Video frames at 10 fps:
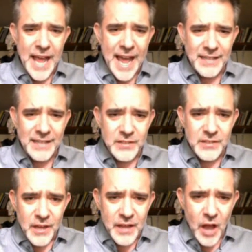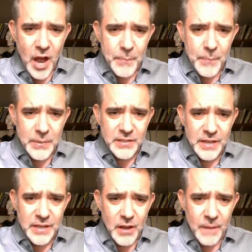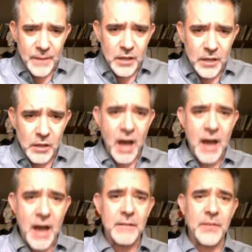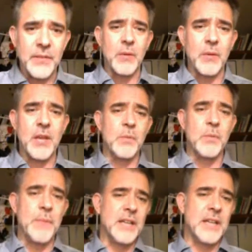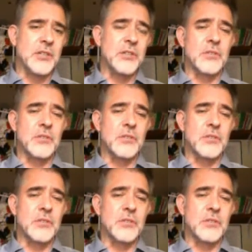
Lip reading: And it's the opposite on the clock that we would pay attention to.